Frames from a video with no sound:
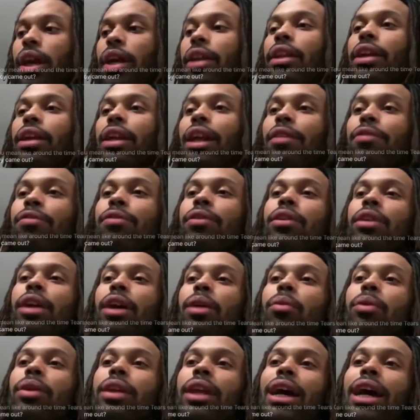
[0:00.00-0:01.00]
then I feel
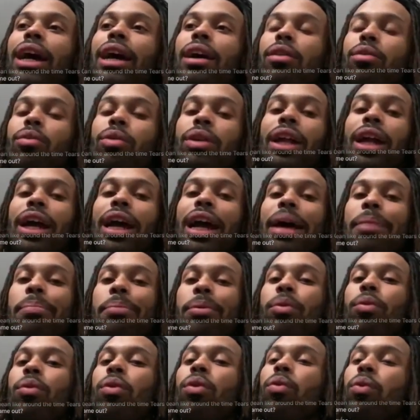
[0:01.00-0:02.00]
like when that
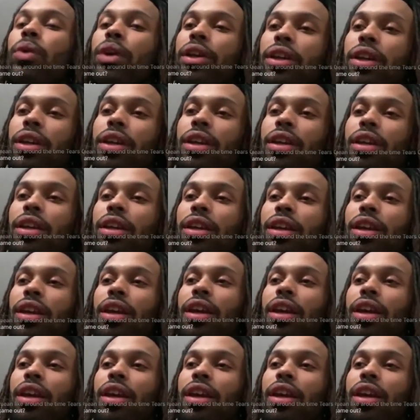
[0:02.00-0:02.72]
happened with Wiki,